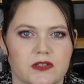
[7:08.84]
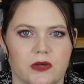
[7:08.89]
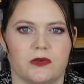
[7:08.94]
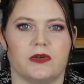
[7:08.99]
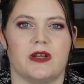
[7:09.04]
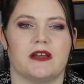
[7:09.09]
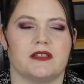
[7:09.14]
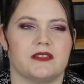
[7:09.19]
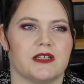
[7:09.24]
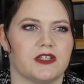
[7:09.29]

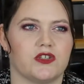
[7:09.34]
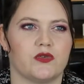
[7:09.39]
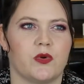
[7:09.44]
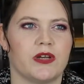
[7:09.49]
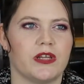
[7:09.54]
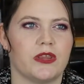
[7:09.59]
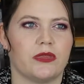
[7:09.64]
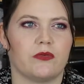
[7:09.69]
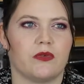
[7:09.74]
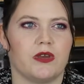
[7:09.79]
sold out. It's like
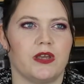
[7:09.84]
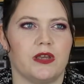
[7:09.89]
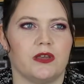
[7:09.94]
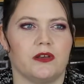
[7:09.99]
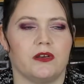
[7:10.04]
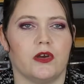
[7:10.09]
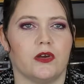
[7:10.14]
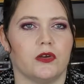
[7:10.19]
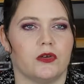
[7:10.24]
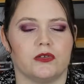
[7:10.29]

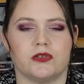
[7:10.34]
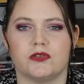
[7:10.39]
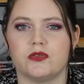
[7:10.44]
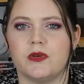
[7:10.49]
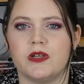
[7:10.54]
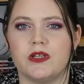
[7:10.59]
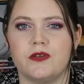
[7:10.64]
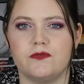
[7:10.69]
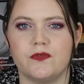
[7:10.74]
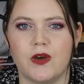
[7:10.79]

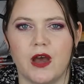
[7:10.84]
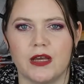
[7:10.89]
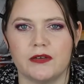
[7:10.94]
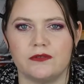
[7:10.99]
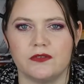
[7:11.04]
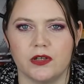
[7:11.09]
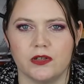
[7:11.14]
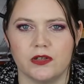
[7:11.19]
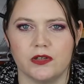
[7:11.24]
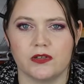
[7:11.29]

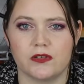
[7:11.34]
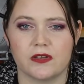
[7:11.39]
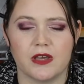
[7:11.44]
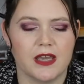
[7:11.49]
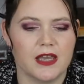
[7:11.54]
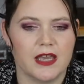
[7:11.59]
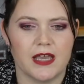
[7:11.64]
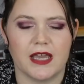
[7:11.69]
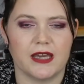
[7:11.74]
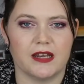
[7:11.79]
$25,
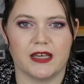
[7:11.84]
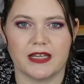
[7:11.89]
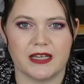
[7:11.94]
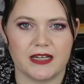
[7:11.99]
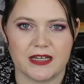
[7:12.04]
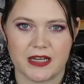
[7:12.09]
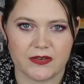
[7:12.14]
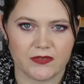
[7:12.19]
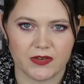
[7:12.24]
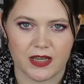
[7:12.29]
and I
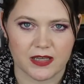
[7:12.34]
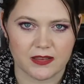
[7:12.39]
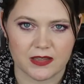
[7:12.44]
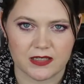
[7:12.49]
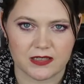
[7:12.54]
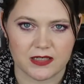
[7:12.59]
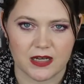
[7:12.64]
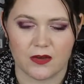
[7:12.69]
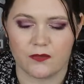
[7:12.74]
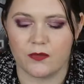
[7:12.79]
can never get the
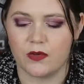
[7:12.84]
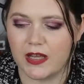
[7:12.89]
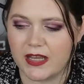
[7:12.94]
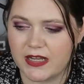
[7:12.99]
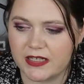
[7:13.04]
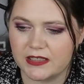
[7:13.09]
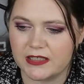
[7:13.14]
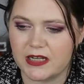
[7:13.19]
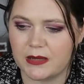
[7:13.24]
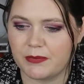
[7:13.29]
stuff. Well, I
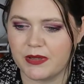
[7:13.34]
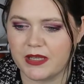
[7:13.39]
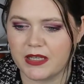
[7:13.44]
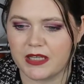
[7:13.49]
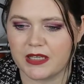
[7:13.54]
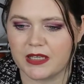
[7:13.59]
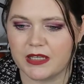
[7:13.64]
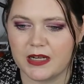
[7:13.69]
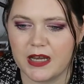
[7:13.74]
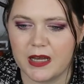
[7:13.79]
ended up
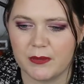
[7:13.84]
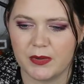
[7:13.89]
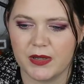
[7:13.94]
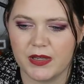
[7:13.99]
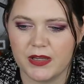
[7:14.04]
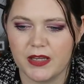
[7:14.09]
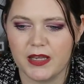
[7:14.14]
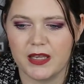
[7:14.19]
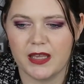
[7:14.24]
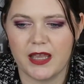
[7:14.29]
picking it up,
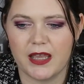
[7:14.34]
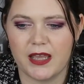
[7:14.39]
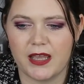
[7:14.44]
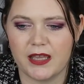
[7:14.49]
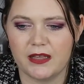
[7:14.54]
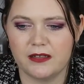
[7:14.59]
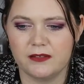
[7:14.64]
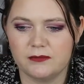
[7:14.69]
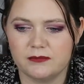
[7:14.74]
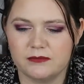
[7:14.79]

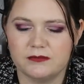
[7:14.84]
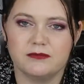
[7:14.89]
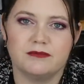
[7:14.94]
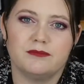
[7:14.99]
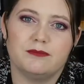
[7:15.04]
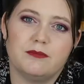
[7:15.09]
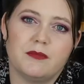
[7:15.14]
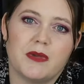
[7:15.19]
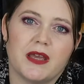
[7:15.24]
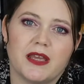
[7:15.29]
and
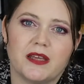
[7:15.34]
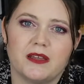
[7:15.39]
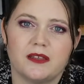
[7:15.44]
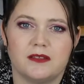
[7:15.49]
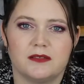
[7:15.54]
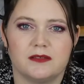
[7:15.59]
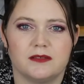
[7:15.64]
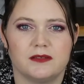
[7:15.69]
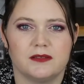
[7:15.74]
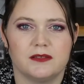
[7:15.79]
meh,
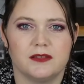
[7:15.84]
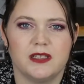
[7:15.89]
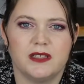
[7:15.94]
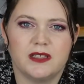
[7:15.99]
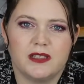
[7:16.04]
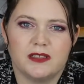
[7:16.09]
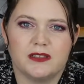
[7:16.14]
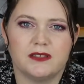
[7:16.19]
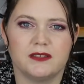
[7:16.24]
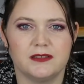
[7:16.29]
you
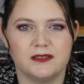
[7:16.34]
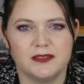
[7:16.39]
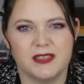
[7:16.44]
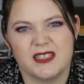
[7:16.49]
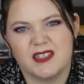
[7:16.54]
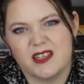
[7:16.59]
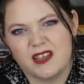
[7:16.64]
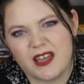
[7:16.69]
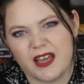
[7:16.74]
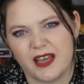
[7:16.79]
know,
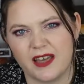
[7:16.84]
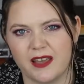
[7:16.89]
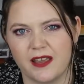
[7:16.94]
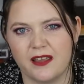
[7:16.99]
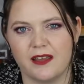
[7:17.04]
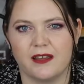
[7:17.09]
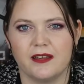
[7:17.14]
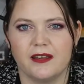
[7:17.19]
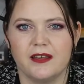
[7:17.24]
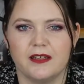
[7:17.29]
it's
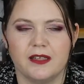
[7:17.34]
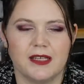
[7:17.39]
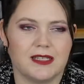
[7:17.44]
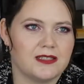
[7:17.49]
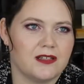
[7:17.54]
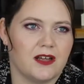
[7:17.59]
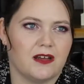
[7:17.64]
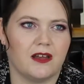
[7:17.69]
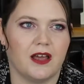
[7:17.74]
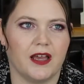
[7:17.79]
okay.
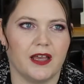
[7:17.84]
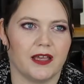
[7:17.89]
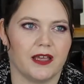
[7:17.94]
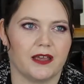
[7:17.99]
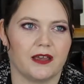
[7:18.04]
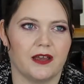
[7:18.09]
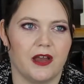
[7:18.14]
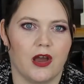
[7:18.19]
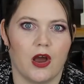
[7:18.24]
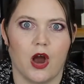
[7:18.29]
It's not
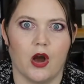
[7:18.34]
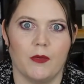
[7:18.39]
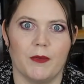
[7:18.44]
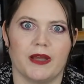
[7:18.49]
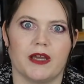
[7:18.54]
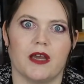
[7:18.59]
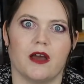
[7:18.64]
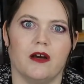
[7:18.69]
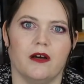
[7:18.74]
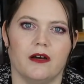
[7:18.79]
like, oh
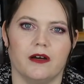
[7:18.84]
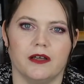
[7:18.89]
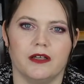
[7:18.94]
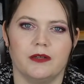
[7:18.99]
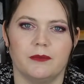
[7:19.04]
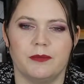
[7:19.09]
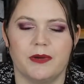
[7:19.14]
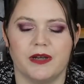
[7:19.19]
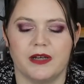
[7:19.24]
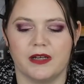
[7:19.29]
my
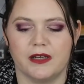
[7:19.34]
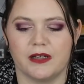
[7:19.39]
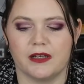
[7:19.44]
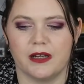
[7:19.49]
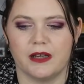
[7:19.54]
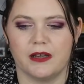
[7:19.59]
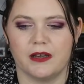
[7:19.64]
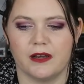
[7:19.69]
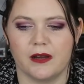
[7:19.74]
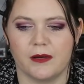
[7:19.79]
god,
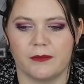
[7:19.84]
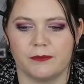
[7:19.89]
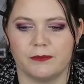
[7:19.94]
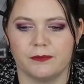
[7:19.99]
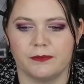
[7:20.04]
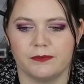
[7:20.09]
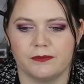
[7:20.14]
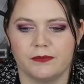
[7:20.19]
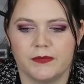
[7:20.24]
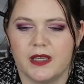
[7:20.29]
but
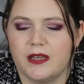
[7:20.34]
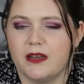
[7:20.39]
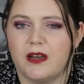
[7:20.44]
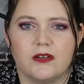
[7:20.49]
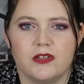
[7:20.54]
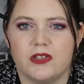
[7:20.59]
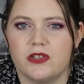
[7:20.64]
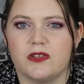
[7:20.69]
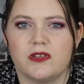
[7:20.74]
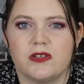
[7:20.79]
yeah,
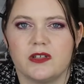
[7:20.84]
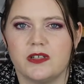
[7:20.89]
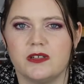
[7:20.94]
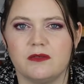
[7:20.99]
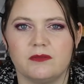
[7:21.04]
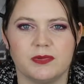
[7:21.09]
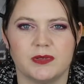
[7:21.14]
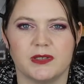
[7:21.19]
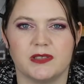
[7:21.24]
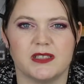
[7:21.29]
I'll use
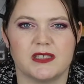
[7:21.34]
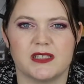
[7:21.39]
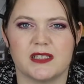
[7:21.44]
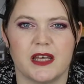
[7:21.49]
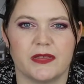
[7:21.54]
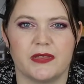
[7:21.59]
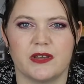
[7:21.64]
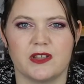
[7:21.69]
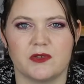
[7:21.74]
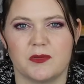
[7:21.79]
it, but it's
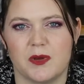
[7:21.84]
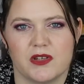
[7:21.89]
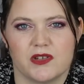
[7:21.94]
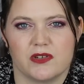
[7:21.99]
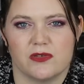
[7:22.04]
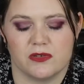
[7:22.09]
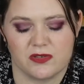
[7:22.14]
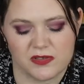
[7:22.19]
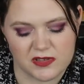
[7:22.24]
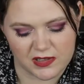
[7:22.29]
nothing
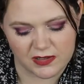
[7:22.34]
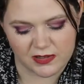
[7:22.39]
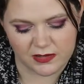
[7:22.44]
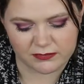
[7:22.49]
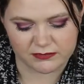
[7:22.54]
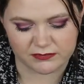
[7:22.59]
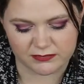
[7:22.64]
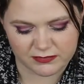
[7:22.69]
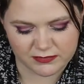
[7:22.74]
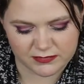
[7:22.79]
special, so